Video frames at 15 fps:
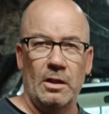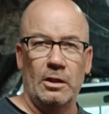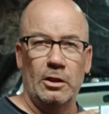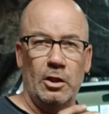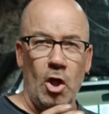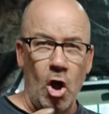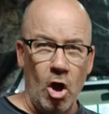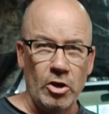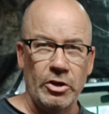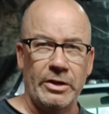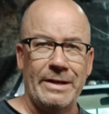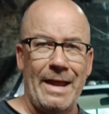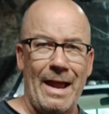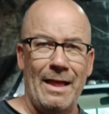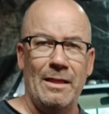longer
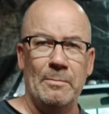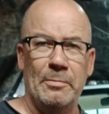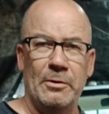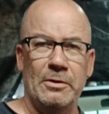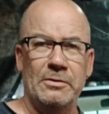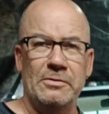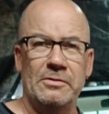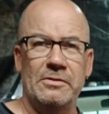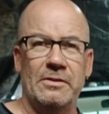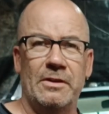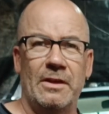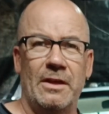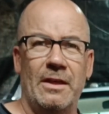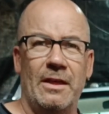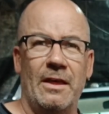calipers
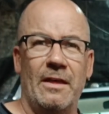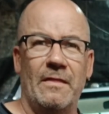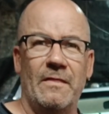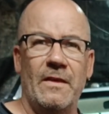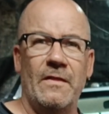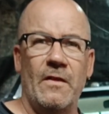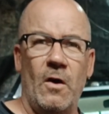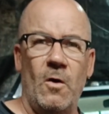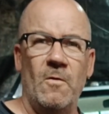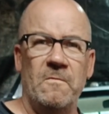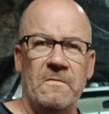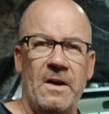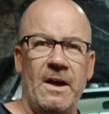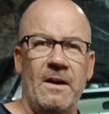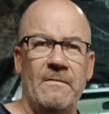than the
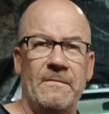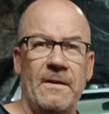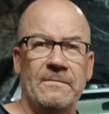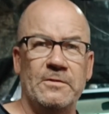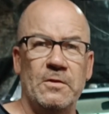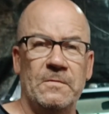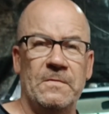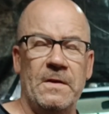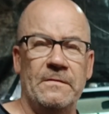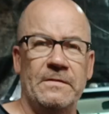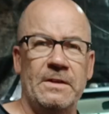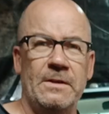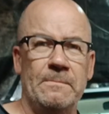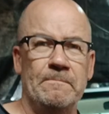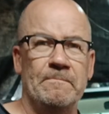05
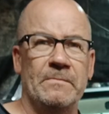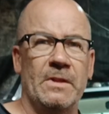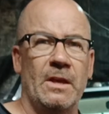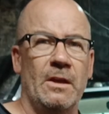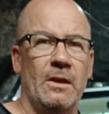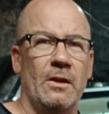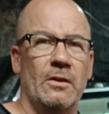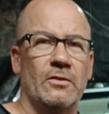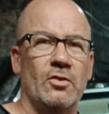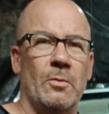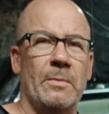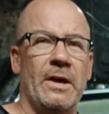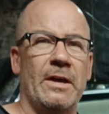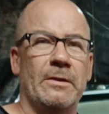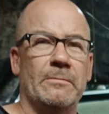F250. So
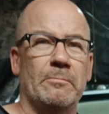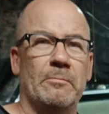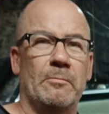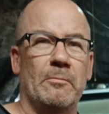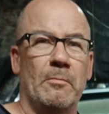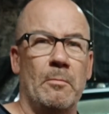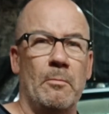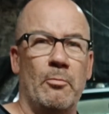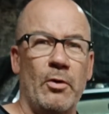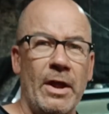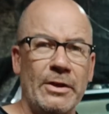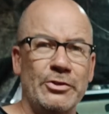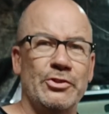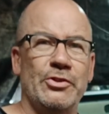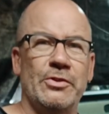my
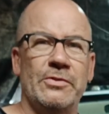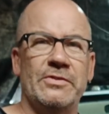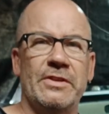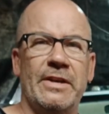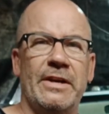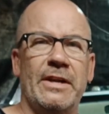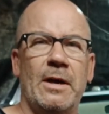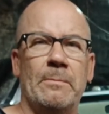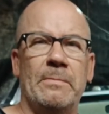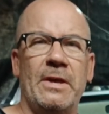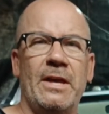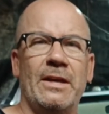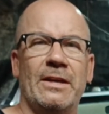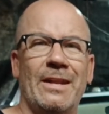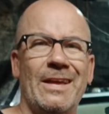brake shoes ended up
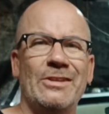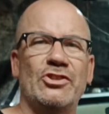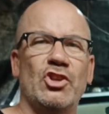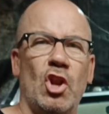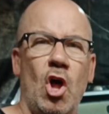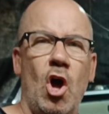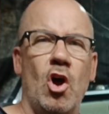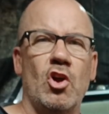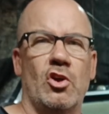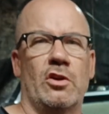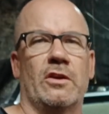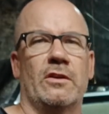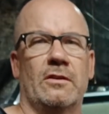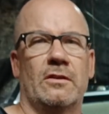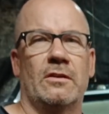being an inch
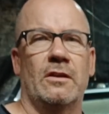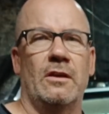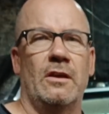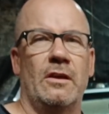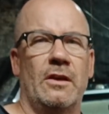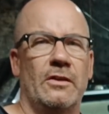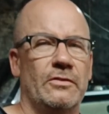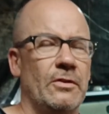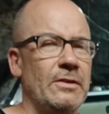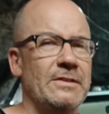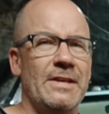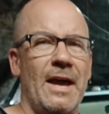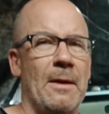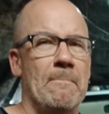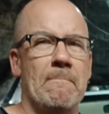longer. So it's
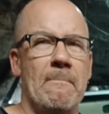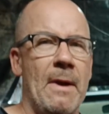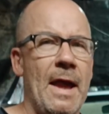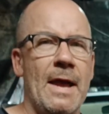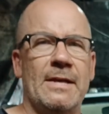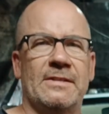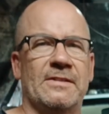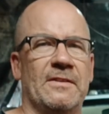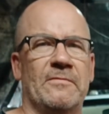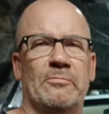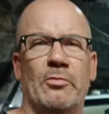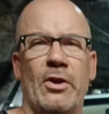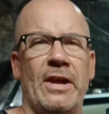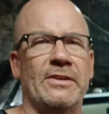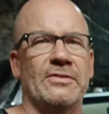got massive
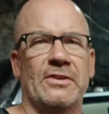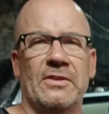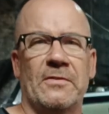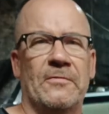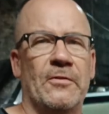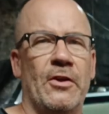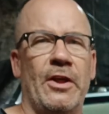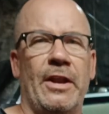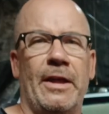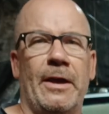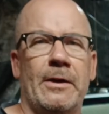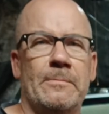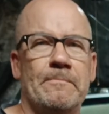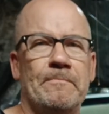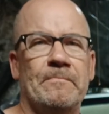brakes on the front
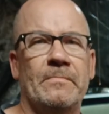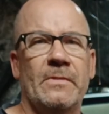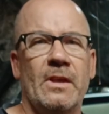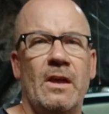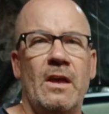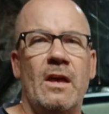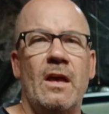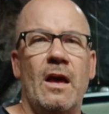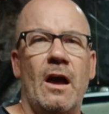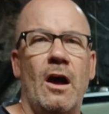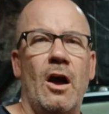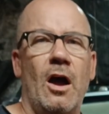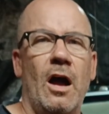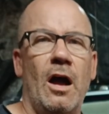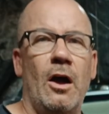now.
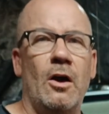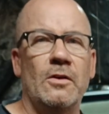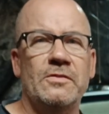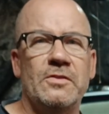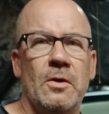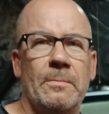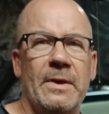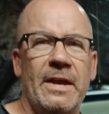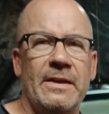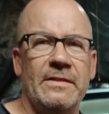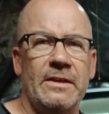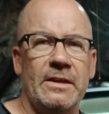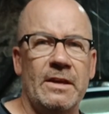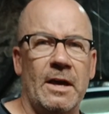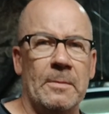I also made
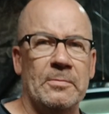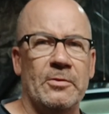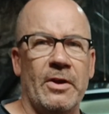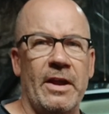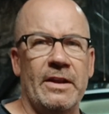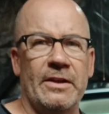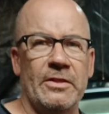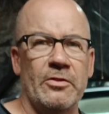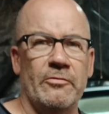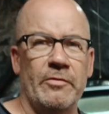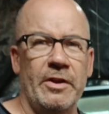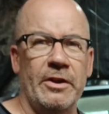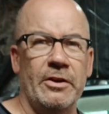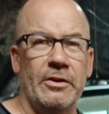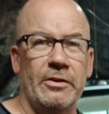the upgrade on the
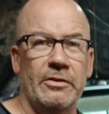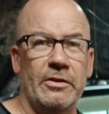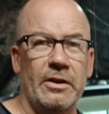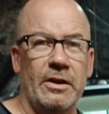rear